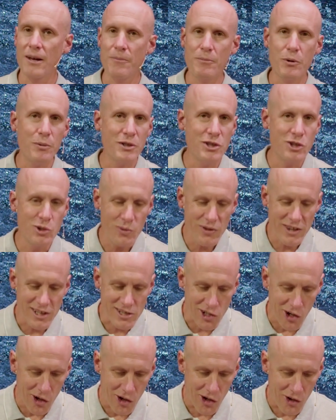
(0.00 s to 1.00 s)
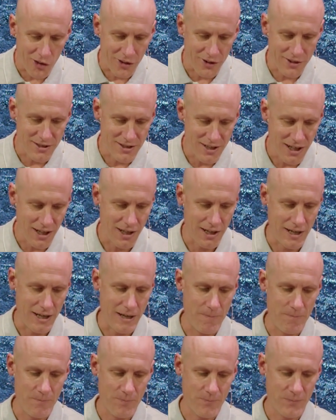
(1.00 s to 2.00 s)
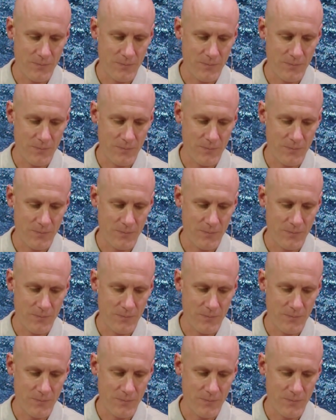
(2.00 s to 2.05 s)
I mean, we do this all the time.